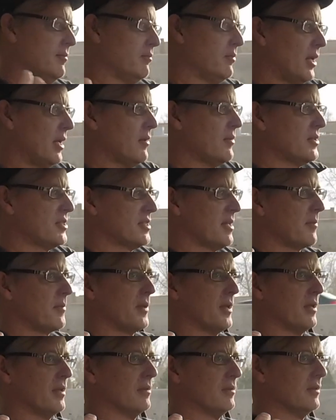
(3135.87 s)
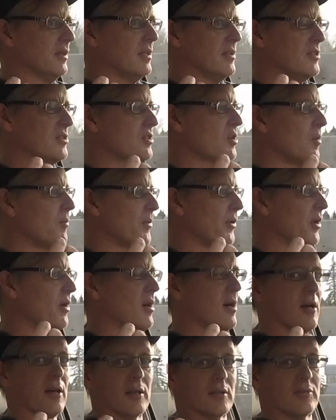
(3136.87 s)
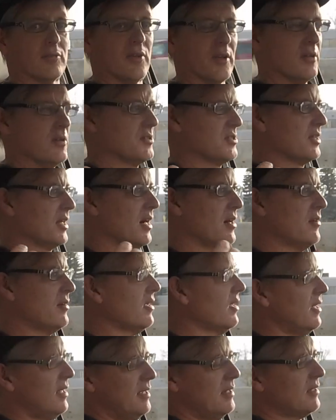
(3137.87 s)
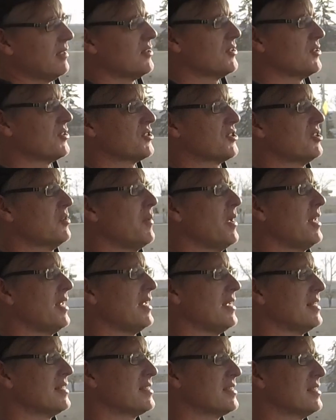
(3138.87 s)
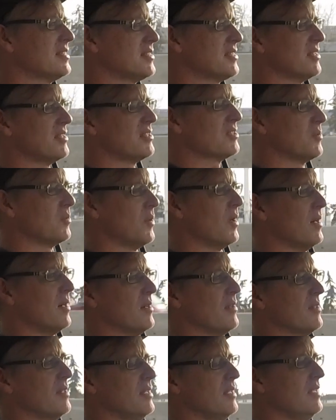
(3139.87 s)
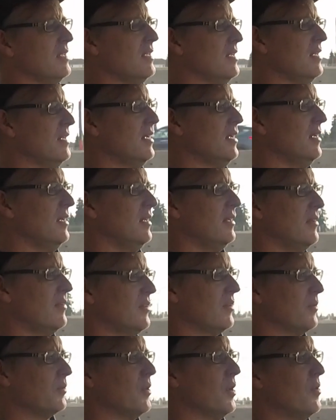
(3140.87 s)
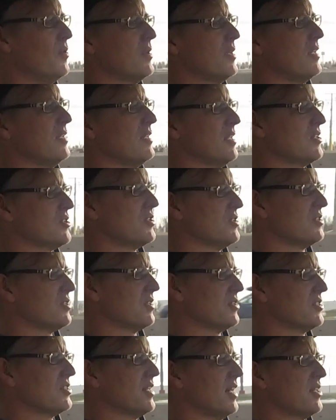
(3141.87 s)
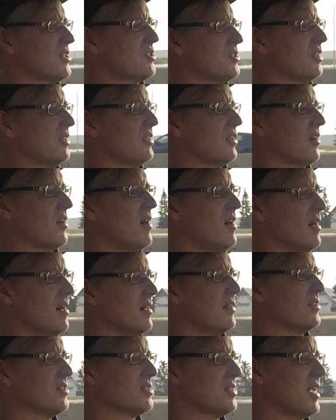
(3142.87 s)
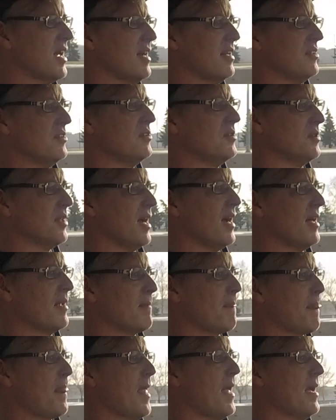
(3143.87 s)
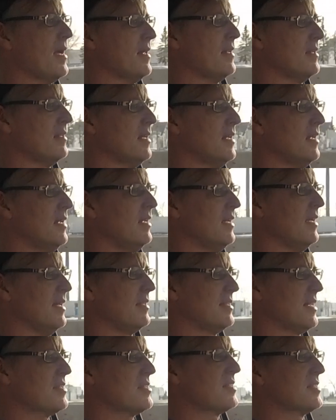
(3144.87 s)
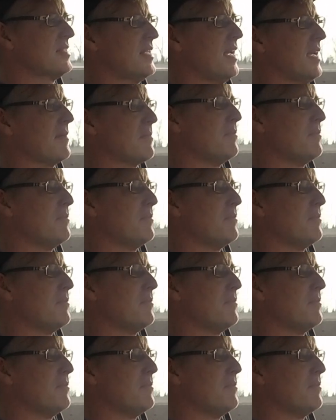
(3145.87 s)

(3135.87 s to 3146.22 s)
play with something and just hope the car figures it out, because there's too many instances where the road conditions are such that the car just can't do that, and it doesn't take